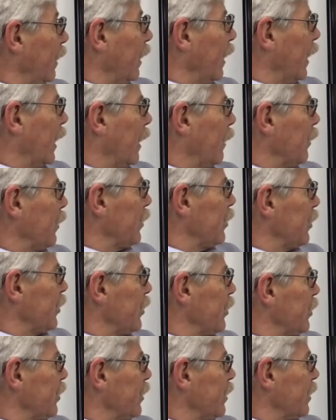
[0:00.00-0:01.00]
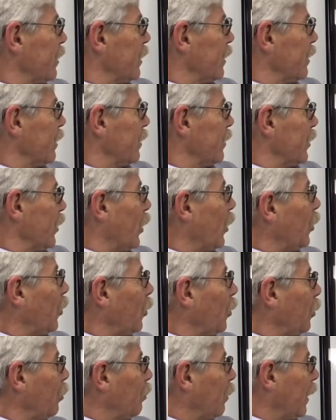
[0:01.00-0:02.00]
And I was
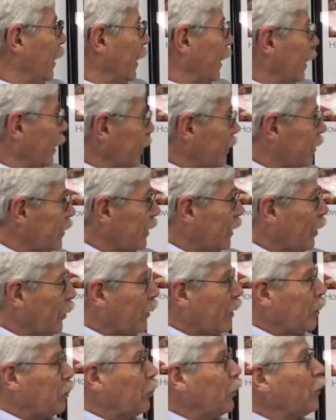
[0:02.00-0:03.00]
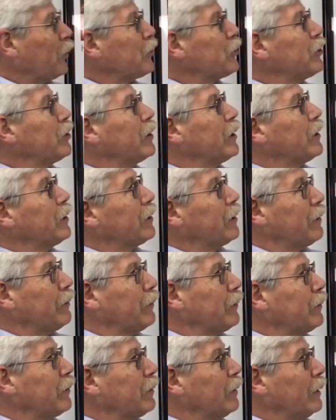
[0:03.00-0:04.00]
told by a DOE person that there
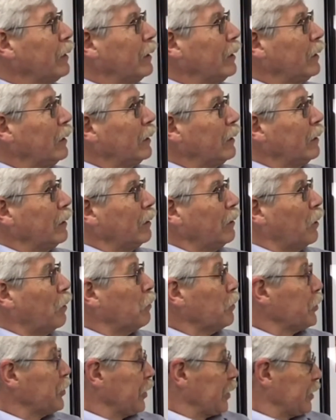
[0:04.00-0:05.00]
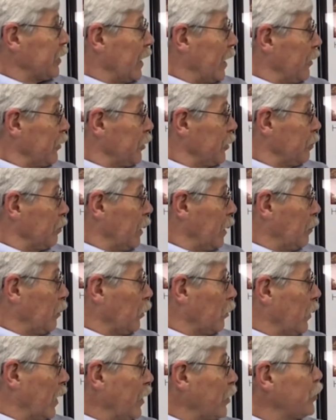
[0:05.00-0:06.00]
were over 6,000
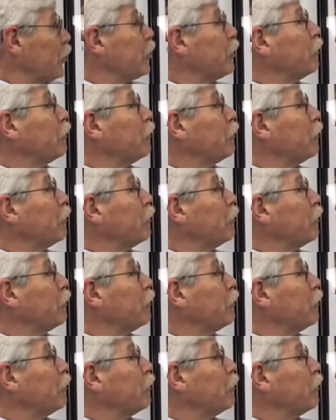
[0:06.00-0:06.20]
people registered